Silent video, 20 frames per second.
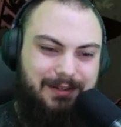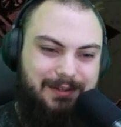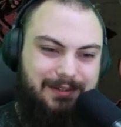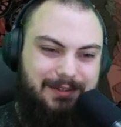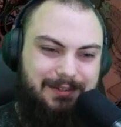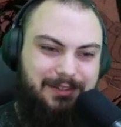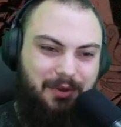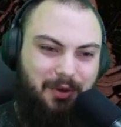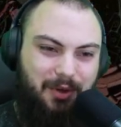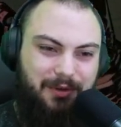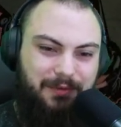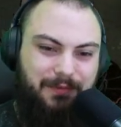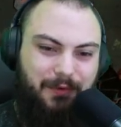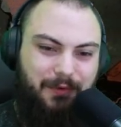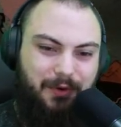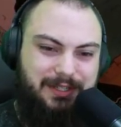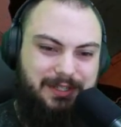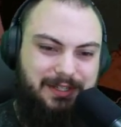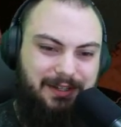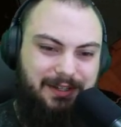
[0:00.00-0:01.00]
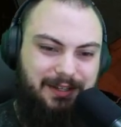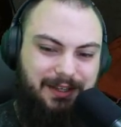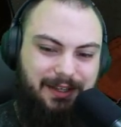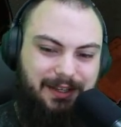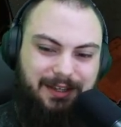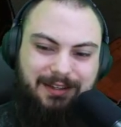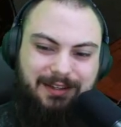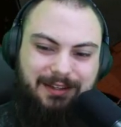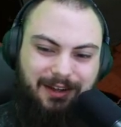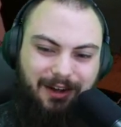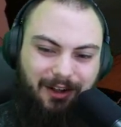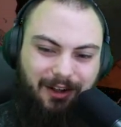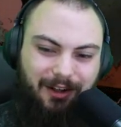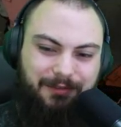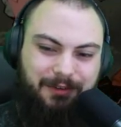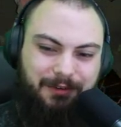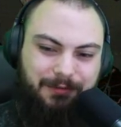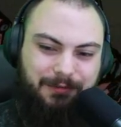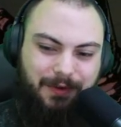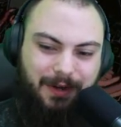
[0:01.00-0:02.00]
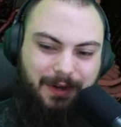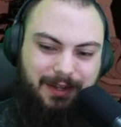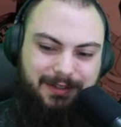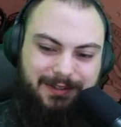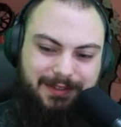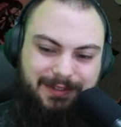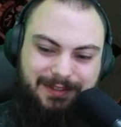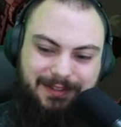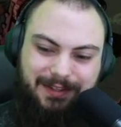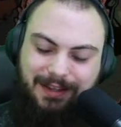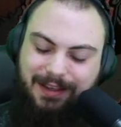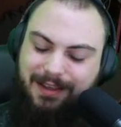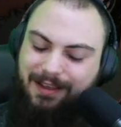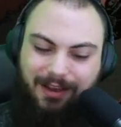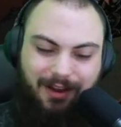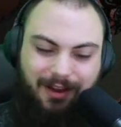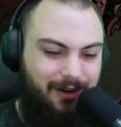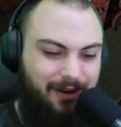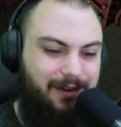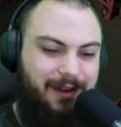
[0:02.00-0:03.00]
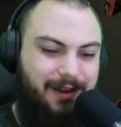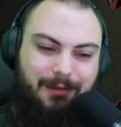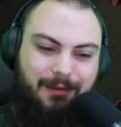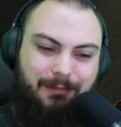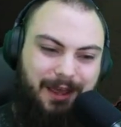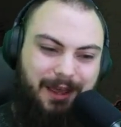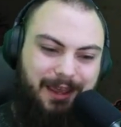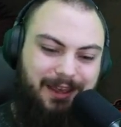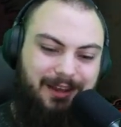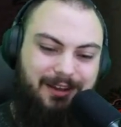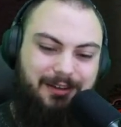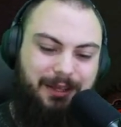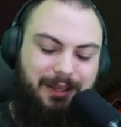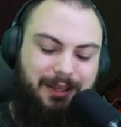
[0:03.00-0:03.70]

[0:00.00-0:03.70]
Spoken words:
So unfortunately, all of your friends are now my enemy.